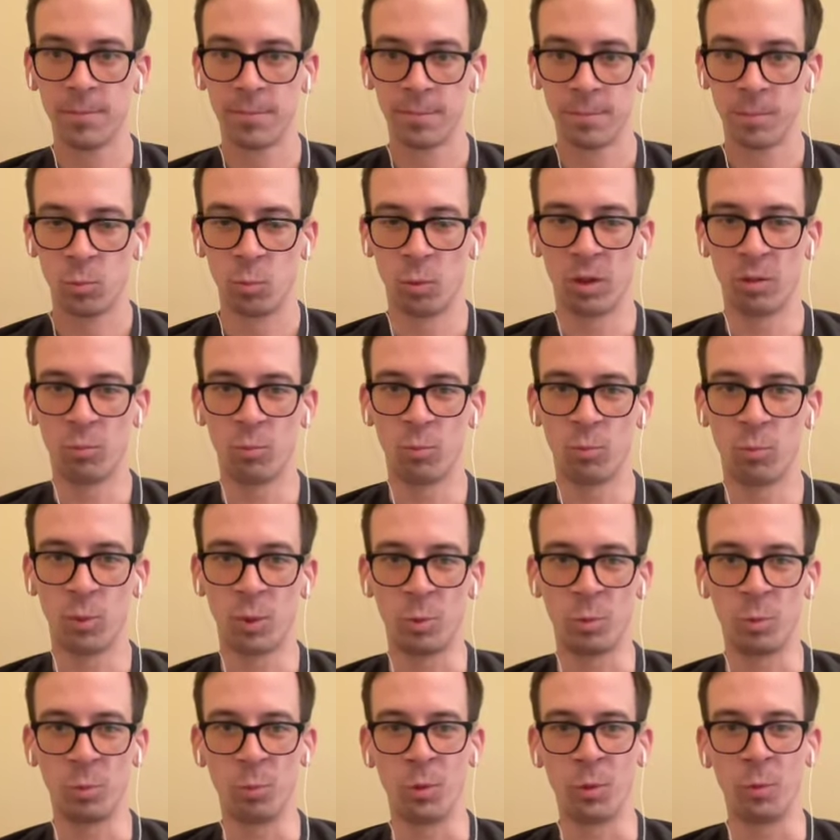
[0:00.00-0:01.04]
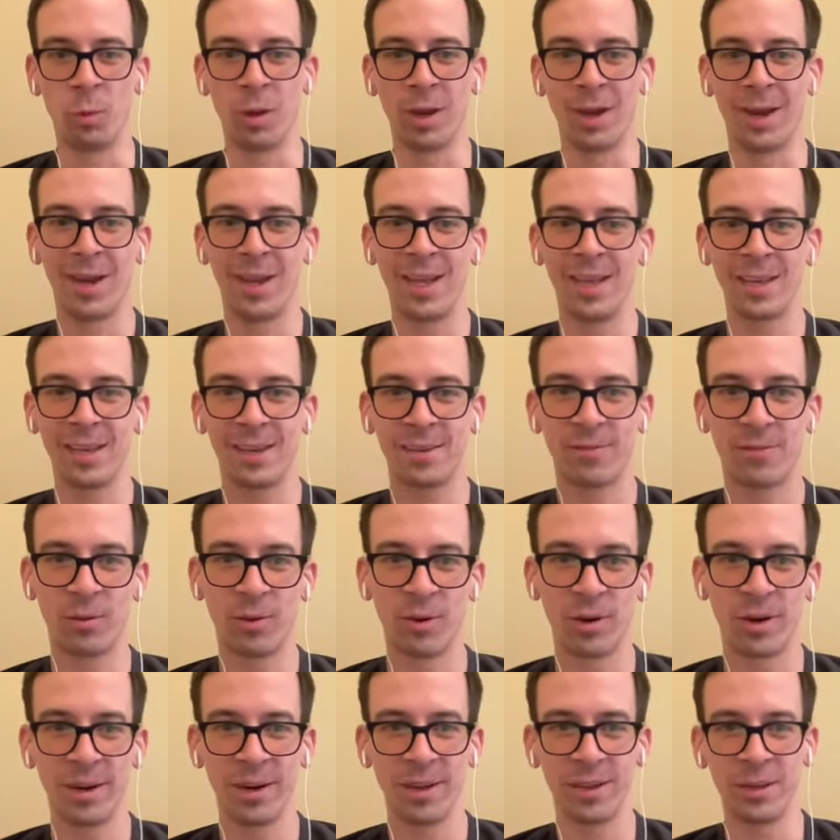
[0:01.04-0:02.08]
Well, we will link
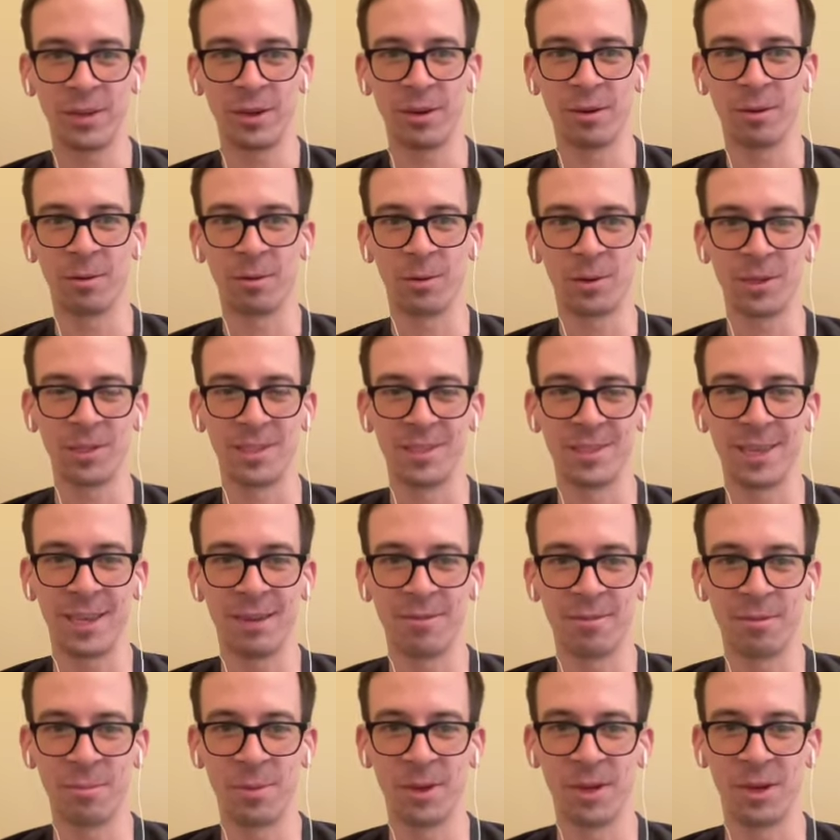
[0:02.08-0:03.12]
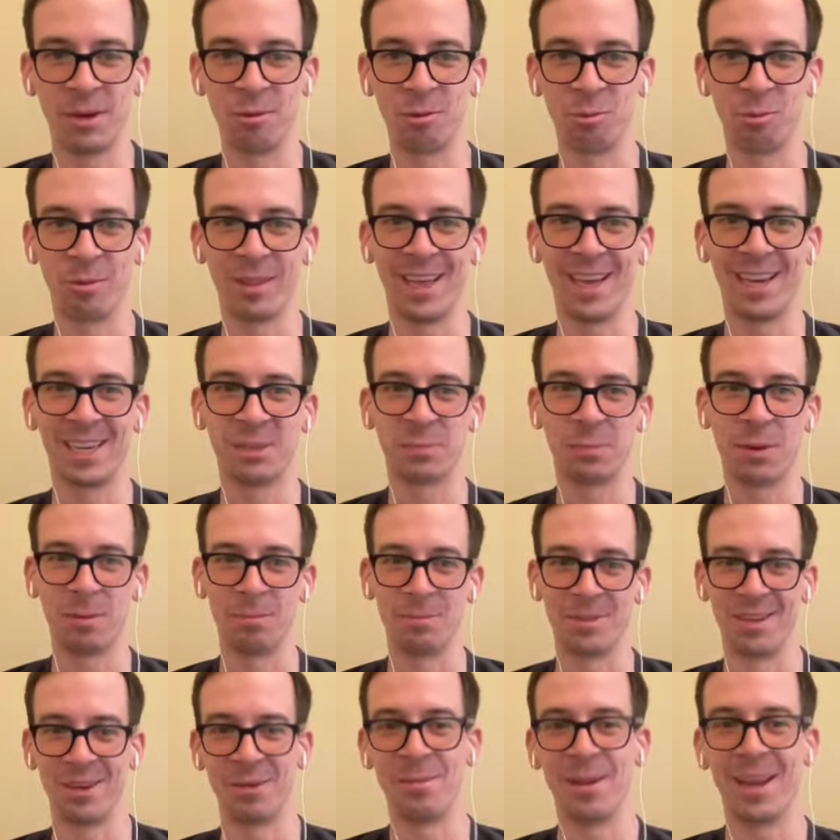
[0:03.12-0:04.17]
for, because everybody knows with the X
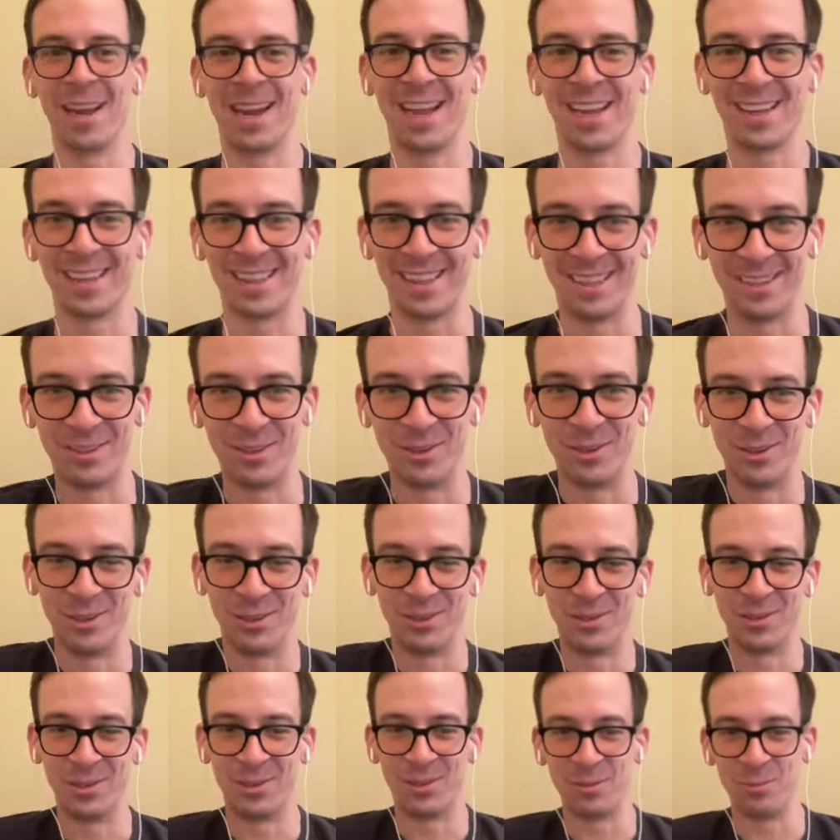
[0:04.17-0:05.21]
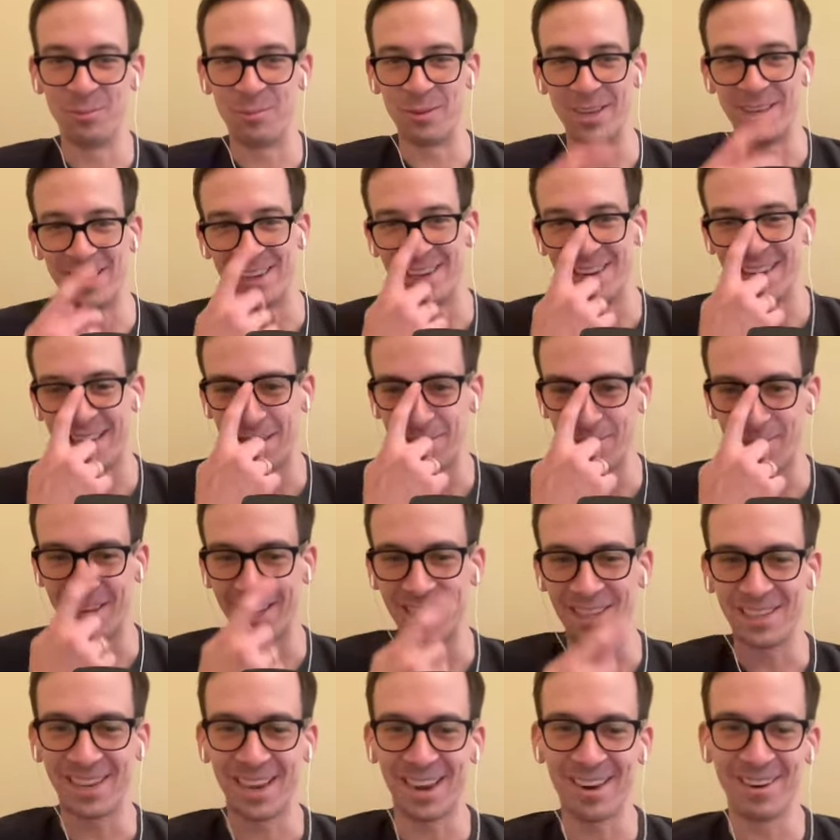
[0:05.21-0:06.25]
pubs, they're a bit lengthy to be naming
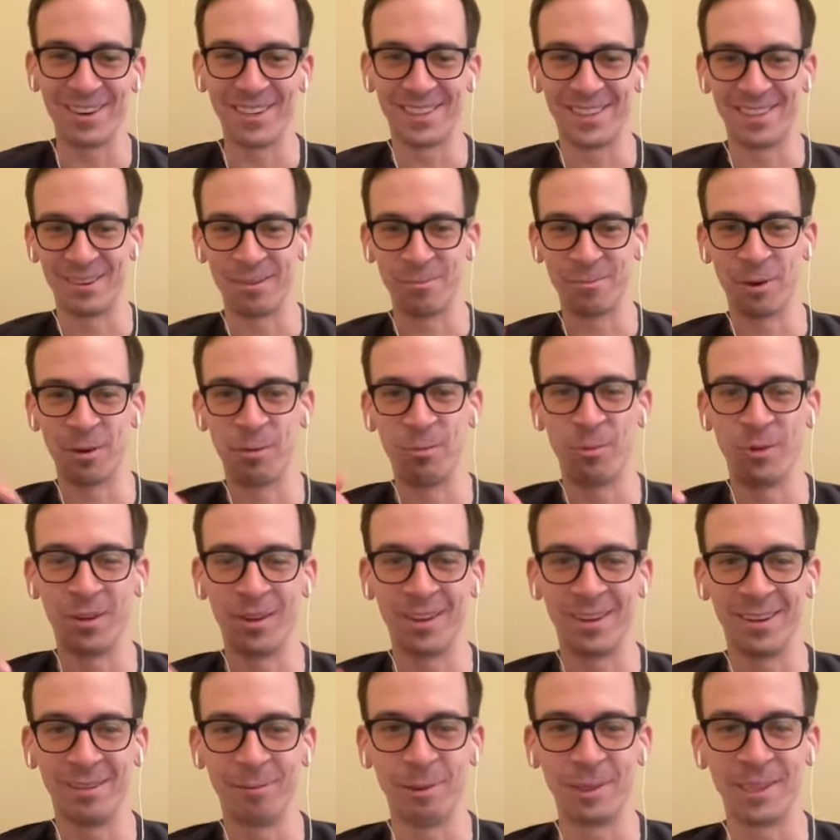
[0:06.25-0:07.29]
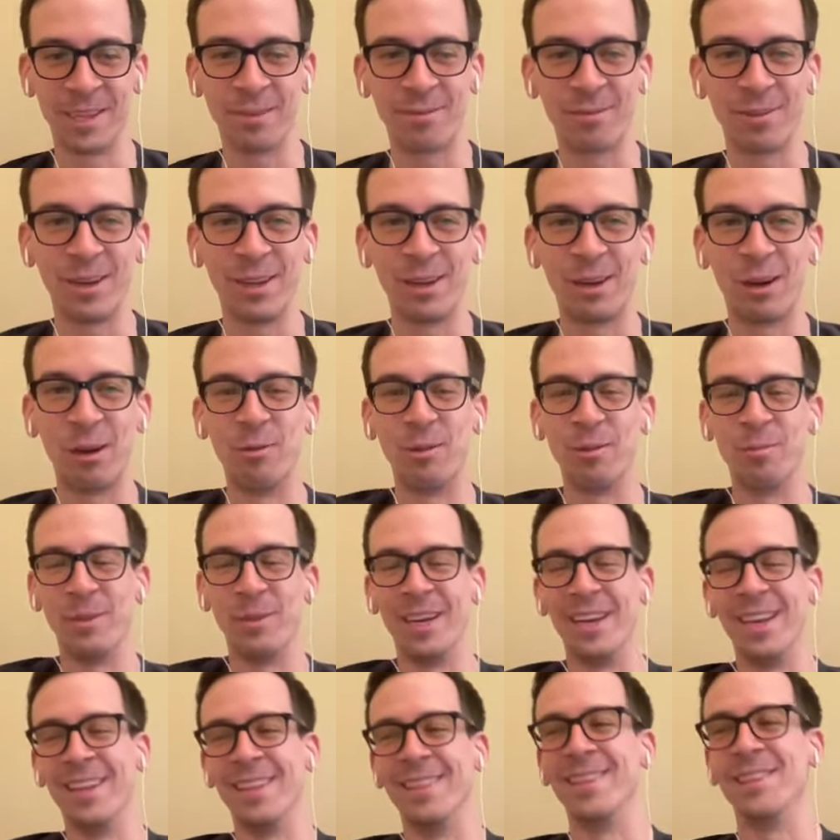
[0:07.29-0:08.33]
each character, but we'll definitely include them
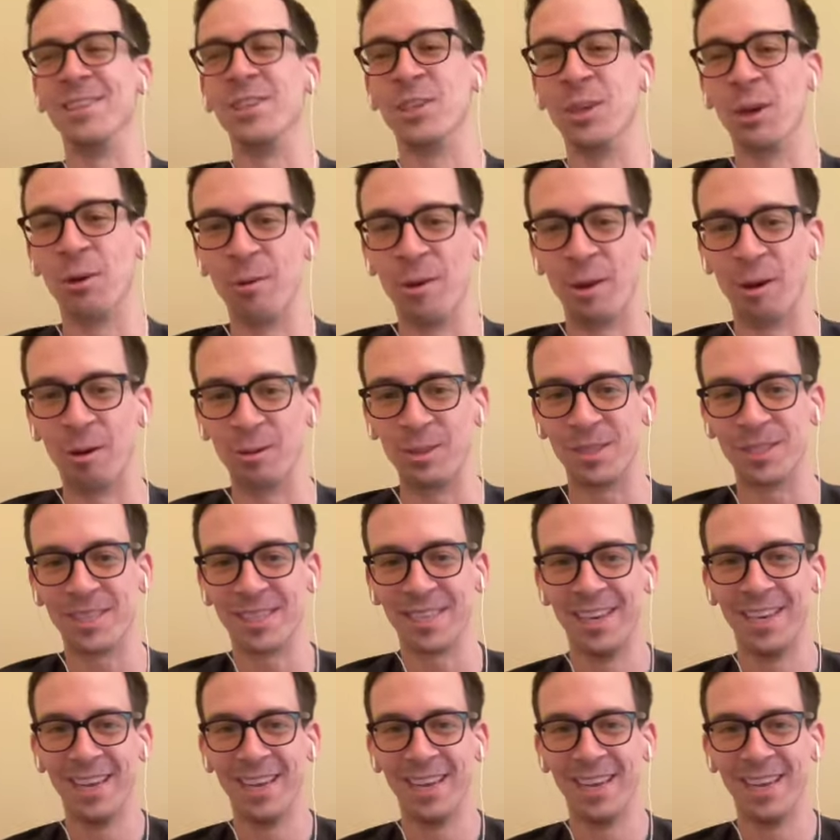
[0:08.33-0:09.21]
in the show notes.